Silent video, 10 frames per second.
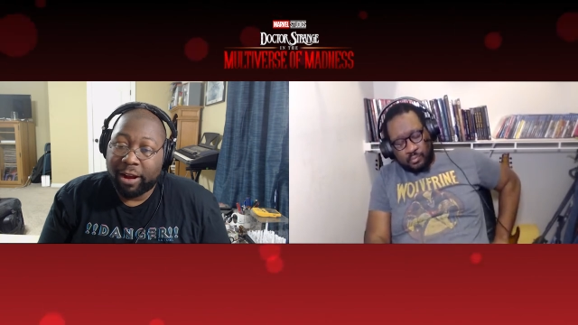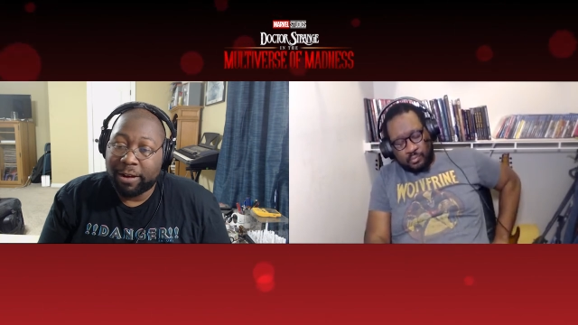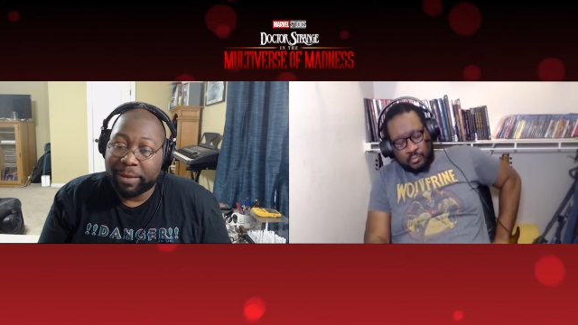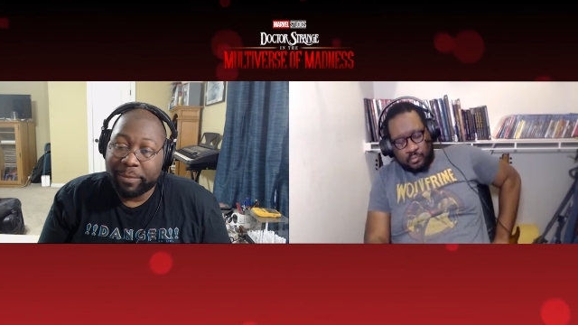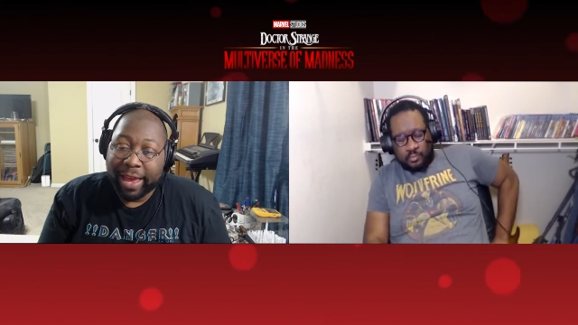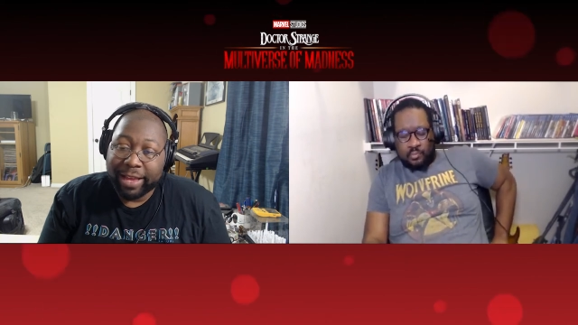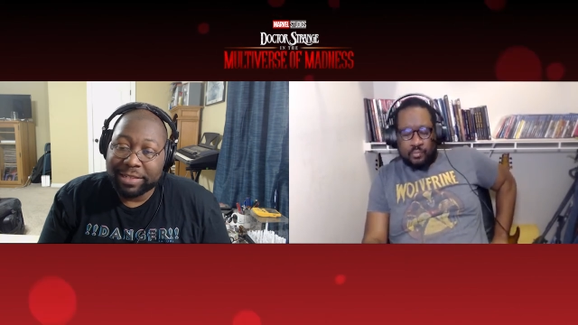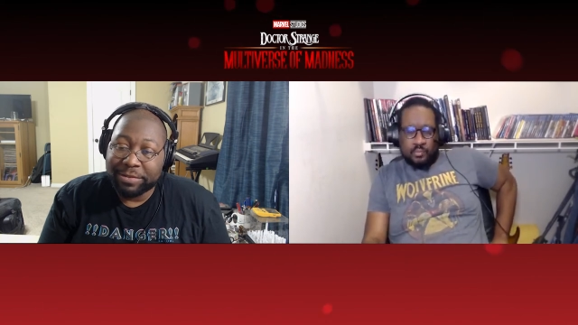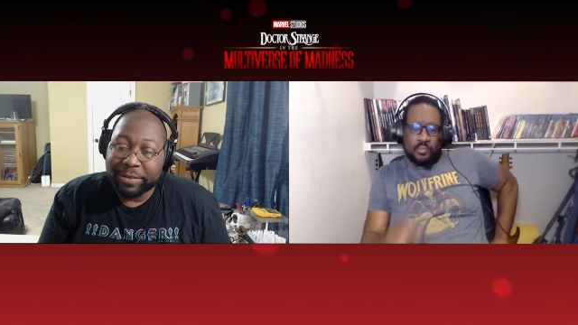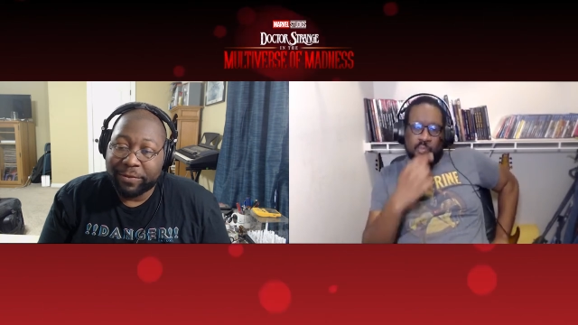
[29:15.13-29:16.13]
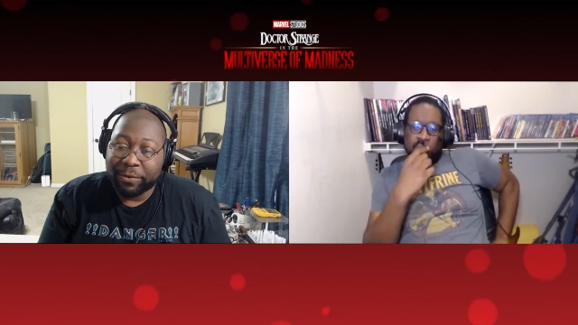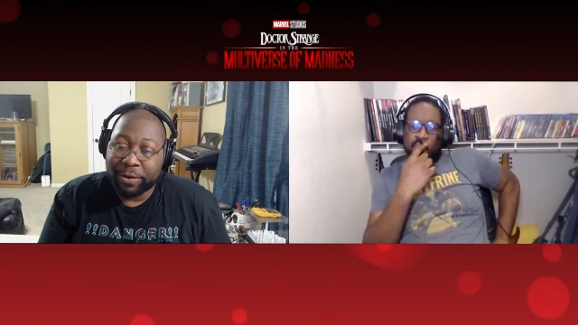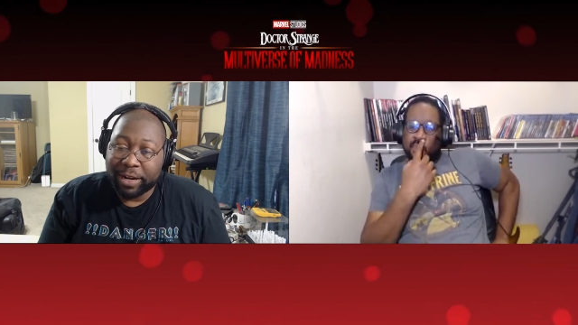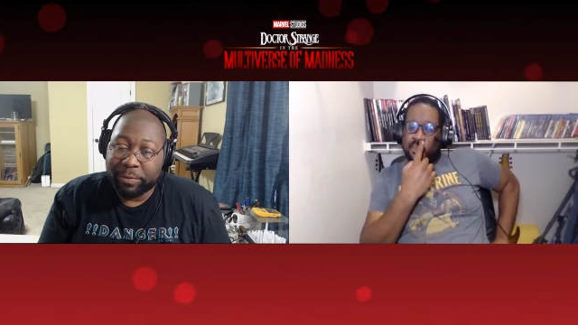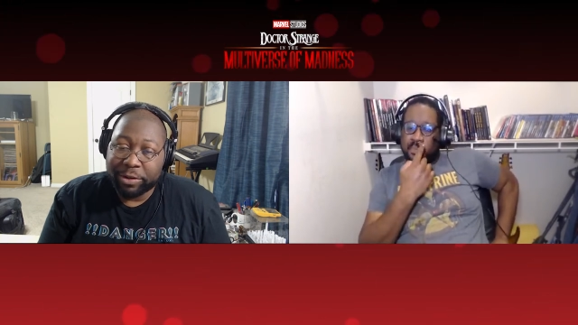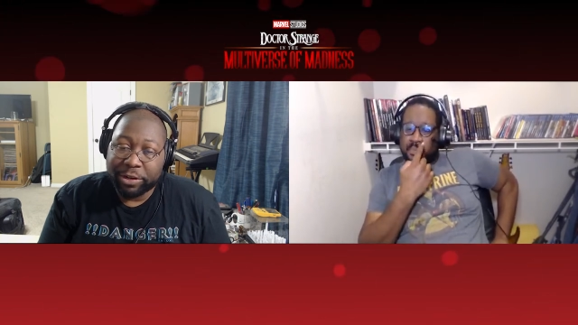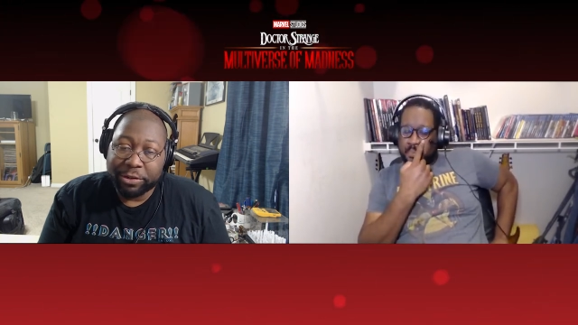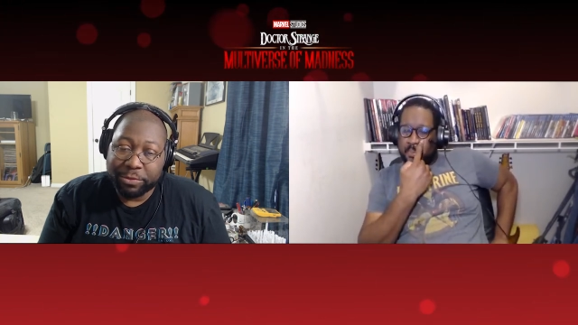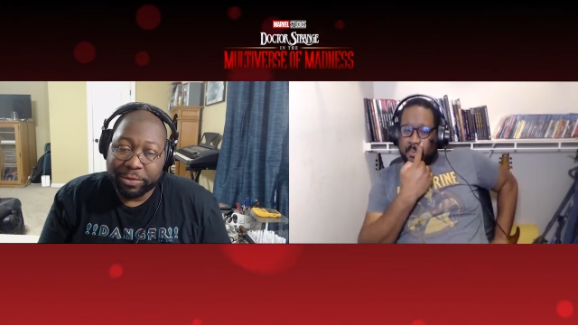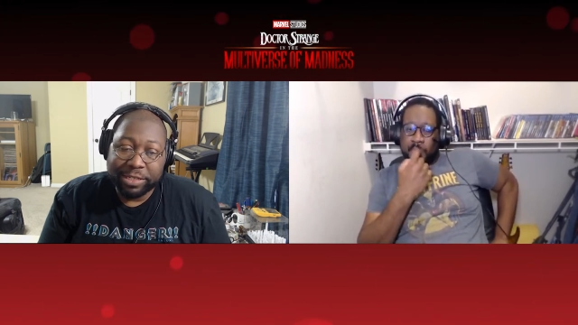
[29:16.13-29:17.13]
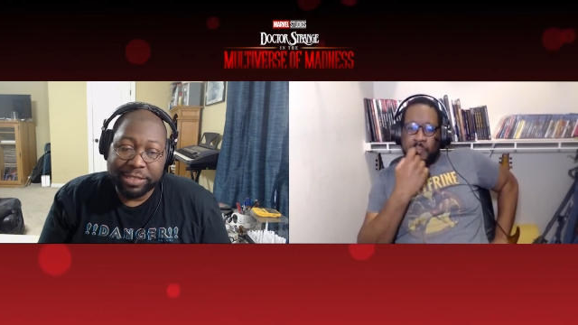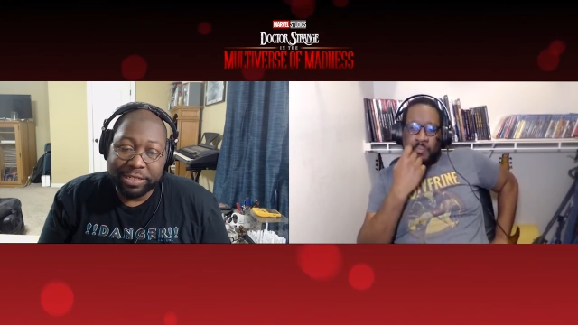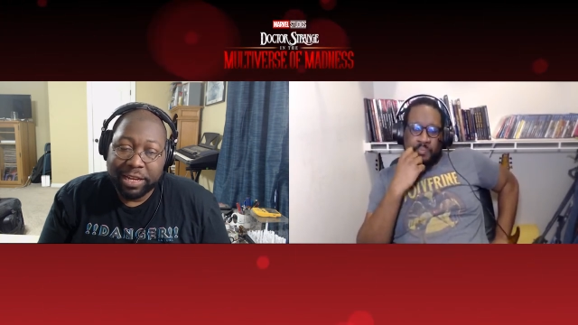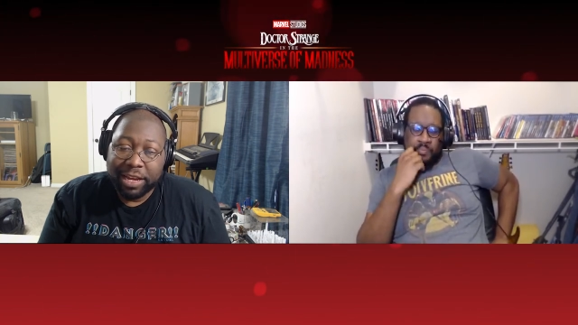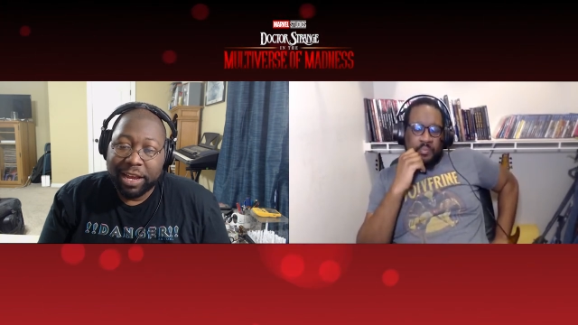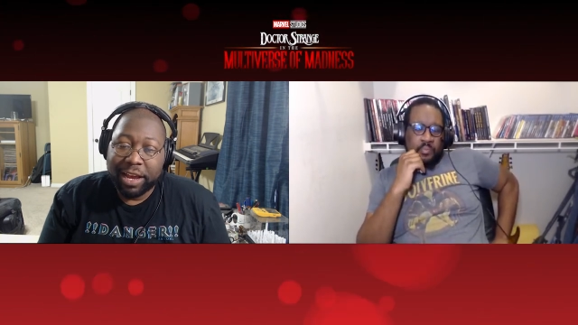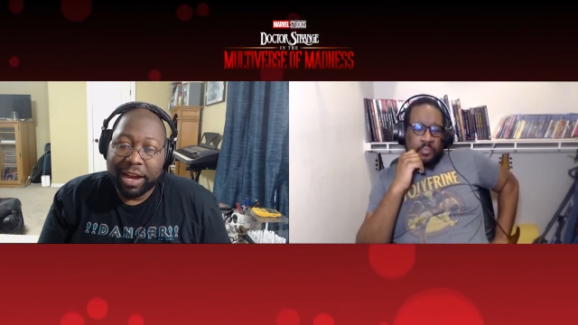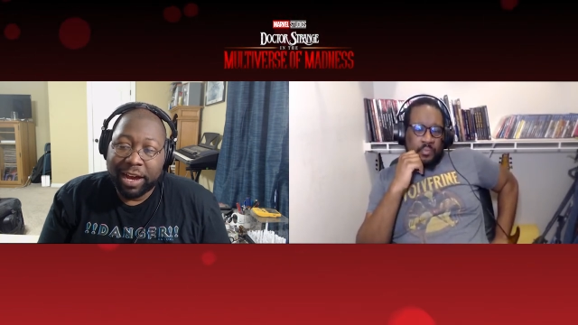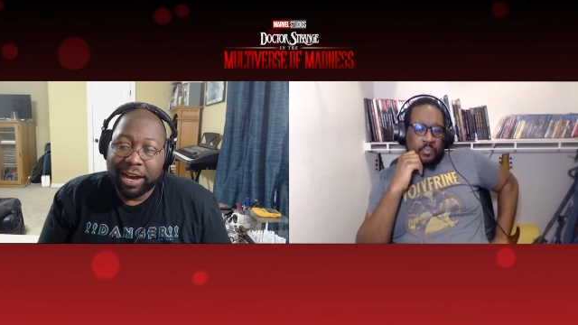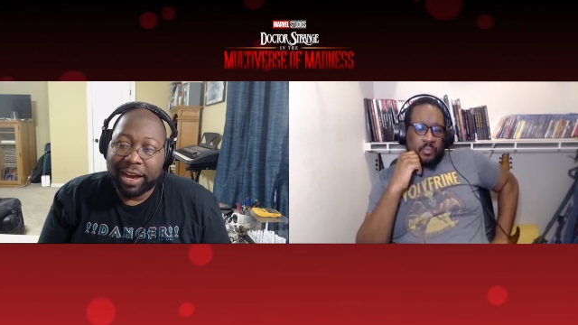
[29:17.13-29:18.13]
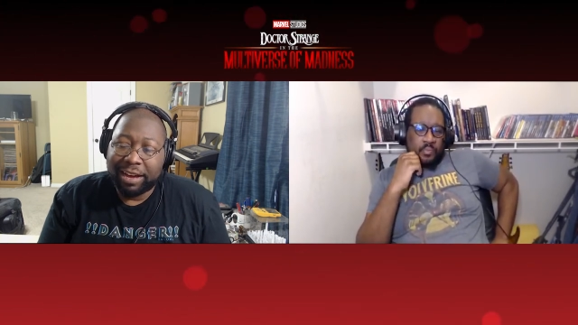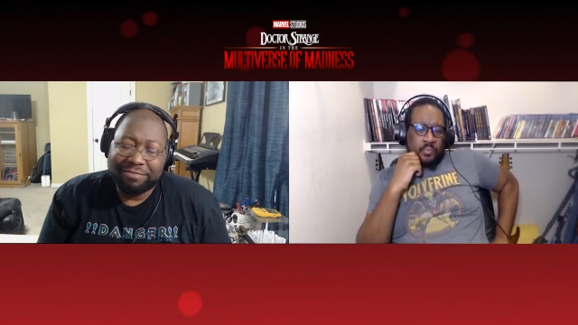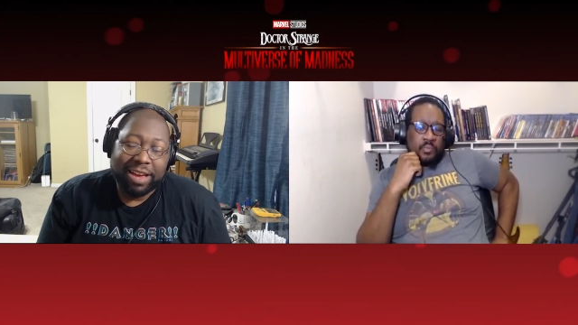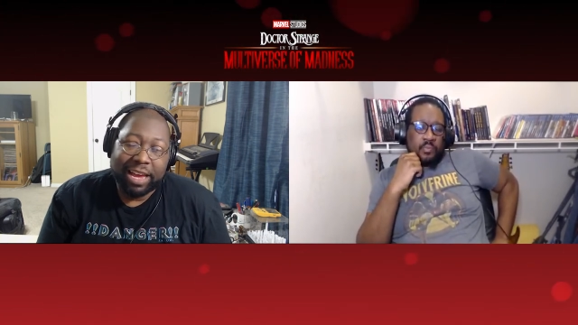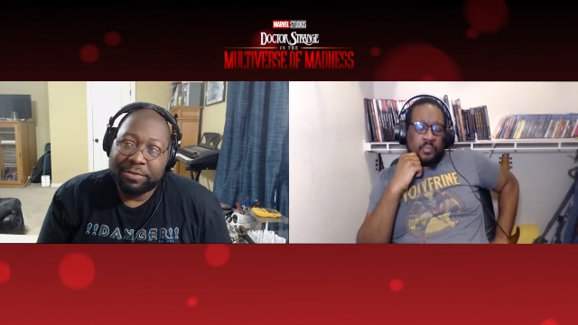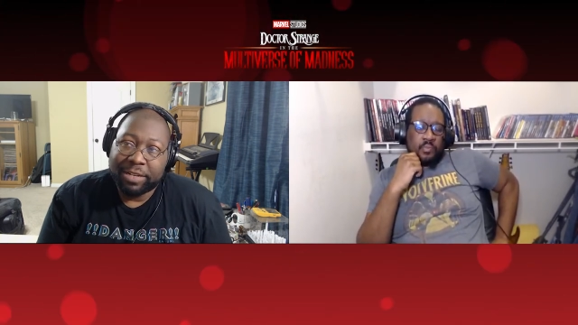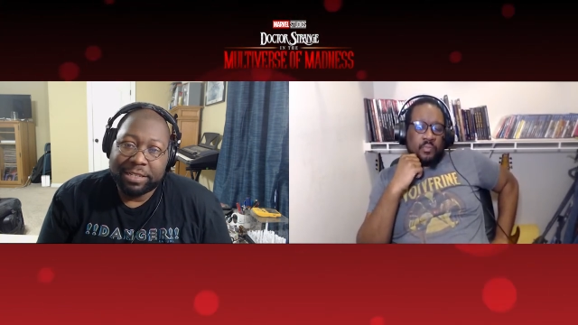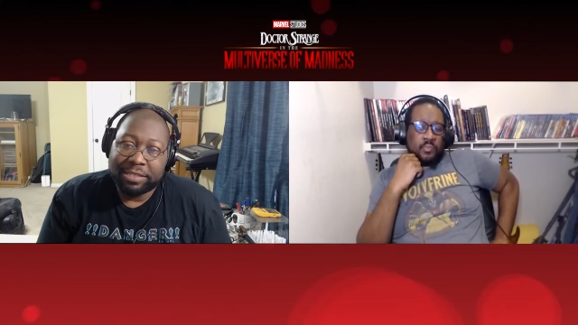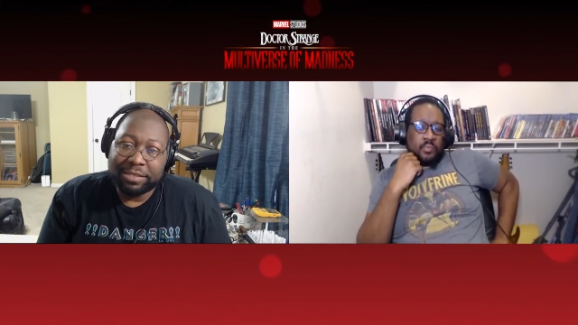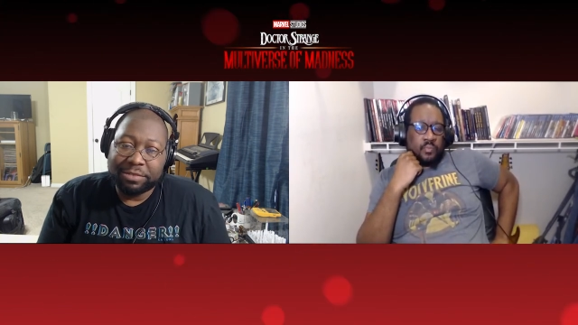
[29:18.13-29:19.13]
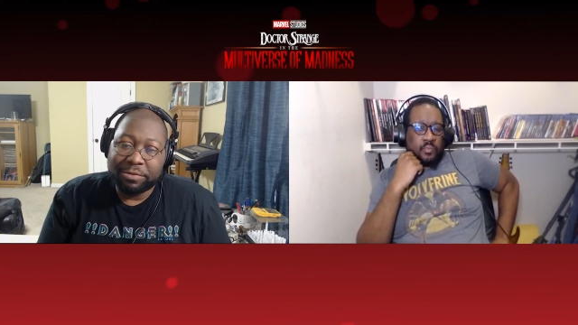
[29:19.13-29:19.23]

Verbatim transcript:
Speaker 1: harken back to it for any particular reason, uh, I don't need to to